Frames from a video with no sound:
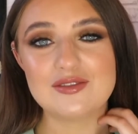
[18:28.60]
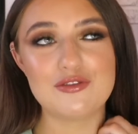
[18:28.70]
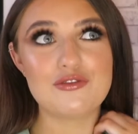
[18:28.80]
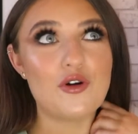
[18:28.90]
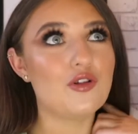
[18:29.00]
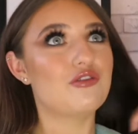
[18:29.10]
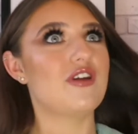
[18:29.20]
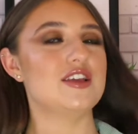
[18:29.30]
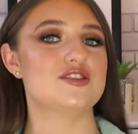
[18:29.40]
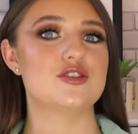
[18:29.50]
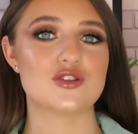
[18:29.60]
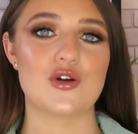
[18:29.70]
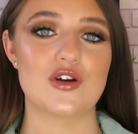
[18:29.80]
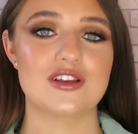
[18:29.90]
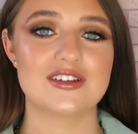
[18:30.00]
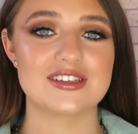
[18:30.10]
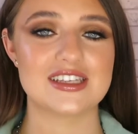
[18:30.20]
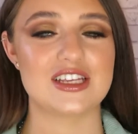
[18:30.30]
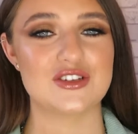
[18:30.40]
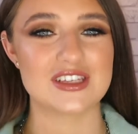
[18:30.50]
full face
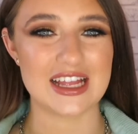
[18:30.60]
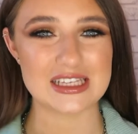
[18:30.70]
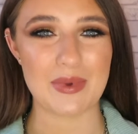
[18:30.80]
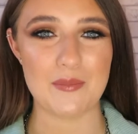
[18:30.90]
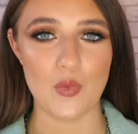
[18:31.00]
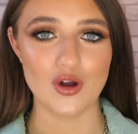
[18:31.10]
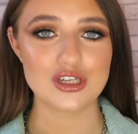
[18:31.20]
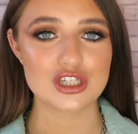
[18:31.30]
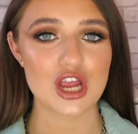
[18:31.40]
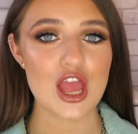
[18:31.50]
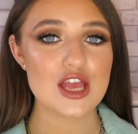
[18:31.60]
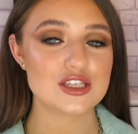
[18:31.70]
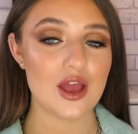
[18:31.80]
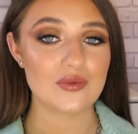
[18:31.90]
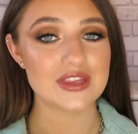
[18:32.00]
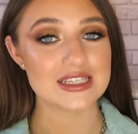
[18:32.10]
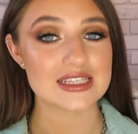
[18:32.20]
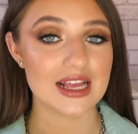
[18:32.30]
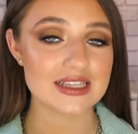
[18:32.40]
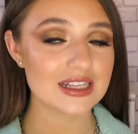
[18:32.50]
tutorials, it just gets a bit much. So this
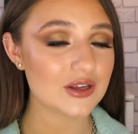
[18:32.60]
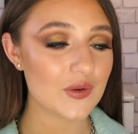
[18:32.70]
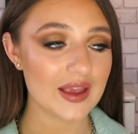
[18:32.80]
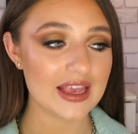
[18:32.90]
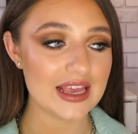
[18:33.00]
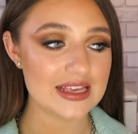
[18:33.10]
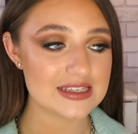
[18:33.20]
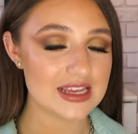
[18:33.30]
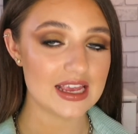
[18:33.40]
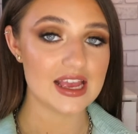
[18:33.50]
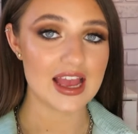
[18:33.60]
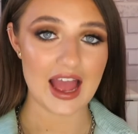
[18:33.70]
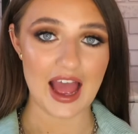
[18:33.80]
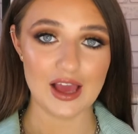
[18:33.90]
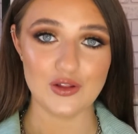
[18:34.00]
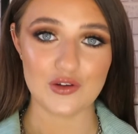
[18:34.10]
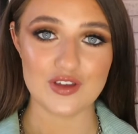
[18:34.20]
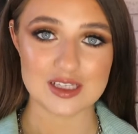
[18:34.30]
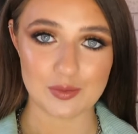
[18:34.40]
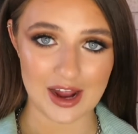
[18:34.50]
is a nice little quick easy eye look
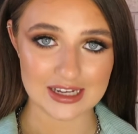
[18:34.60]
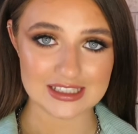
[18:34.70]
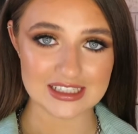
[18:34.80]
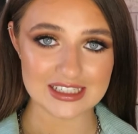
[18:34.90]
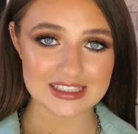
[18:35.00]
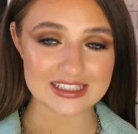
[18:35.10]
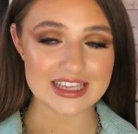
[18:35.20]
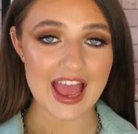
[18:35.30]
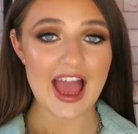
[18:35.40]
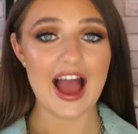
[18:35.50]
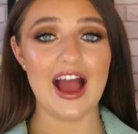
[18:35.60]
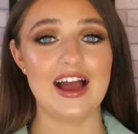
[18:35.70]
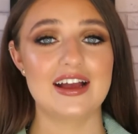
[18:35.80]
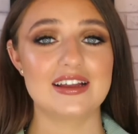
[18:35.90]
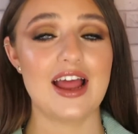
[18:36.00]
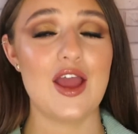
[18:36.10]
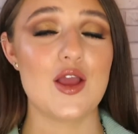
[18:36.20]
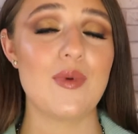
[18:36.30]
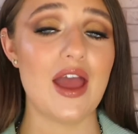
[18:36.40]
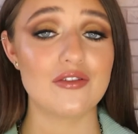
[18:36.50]
for you to practice, and I
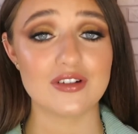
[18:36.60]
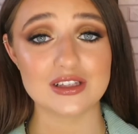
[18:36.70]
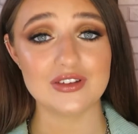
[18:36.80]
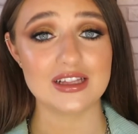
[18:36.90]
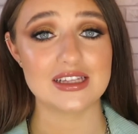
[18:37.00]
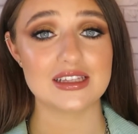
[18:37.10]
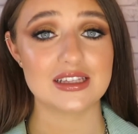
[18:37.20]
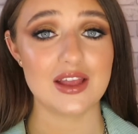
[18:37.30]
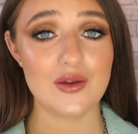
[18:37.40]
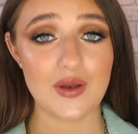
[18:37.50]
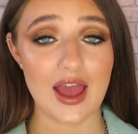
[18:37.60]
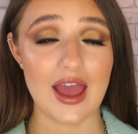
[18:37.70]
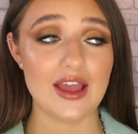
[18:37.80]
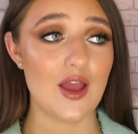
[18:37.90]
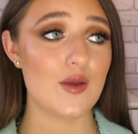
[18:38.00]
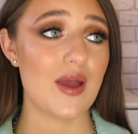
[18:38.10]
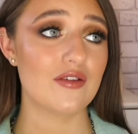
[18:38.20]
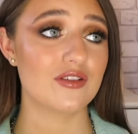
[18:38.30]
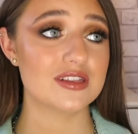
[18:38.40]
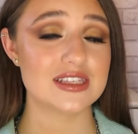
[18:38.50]
hope everyone's feeling okay. I hope
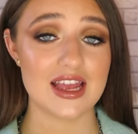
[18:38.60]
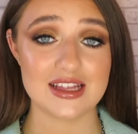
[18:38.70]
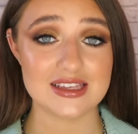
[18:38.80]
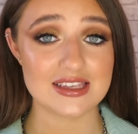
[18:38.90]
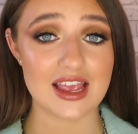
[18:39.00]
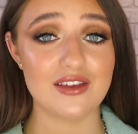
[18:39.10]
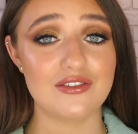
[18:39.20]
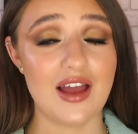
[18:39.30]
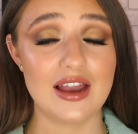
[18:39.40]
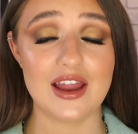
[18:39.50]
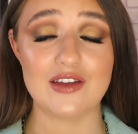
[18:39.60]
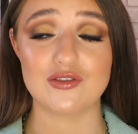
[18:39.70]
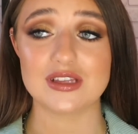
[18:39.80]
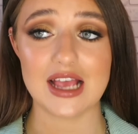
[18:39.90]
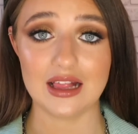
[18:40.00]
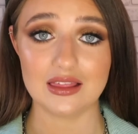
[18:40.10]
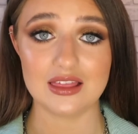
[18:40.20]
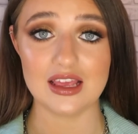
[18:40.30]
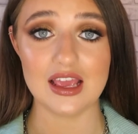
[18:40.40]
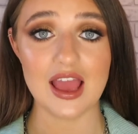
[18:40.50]
everyone's staying safe and everyone's
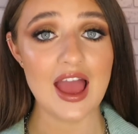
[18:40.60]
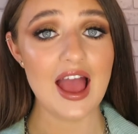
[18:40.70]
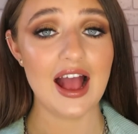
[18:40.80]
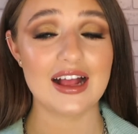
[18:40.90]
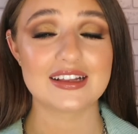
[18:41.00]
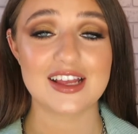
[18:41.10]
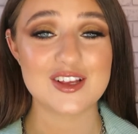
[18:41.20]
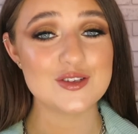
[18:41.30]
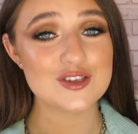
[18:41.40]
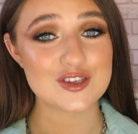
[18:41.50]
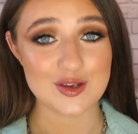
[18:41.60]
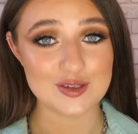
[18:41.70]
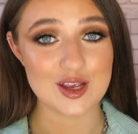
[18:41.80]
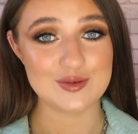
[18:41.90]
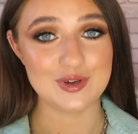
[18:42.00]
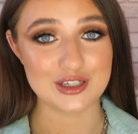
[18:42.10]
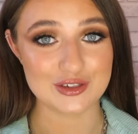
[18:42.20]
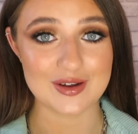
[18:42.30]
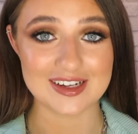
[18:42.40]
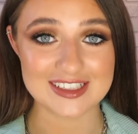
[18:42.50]
healthy, and thank you so much
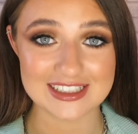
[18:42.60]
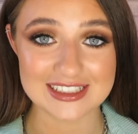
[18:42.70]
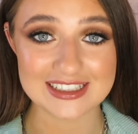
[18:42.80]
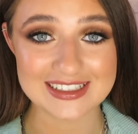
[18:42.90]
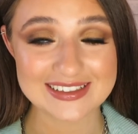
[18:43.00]
for watching.